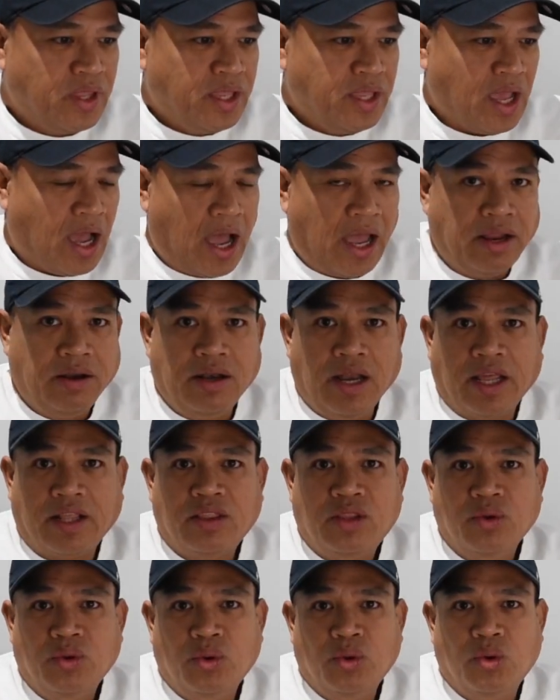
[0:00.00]
yeah, I'd
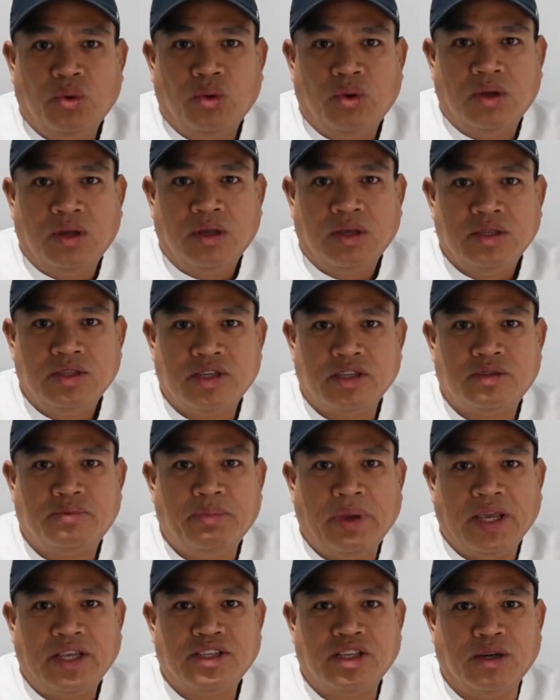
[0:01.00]
like to just
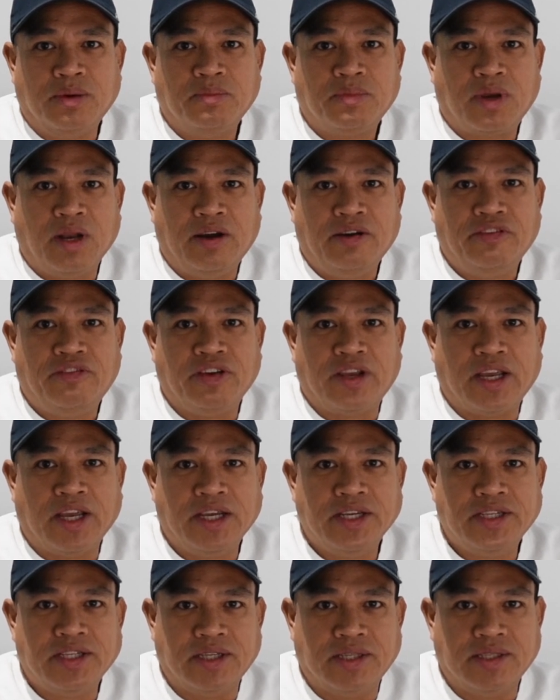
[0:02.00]
make some
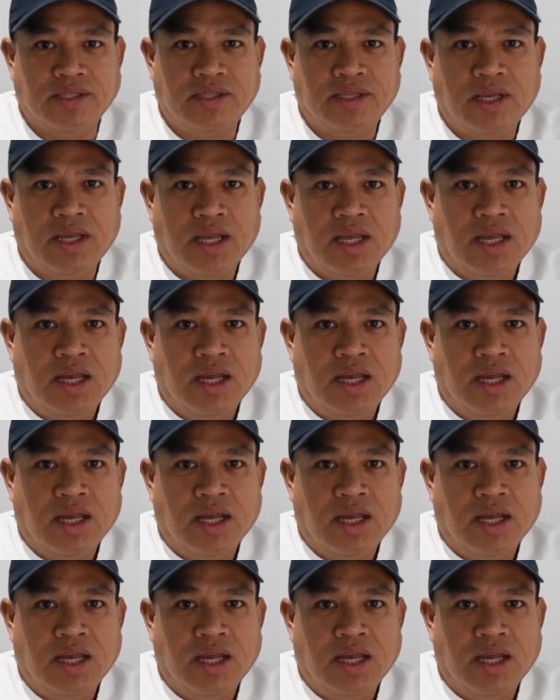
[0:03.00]
clarifications.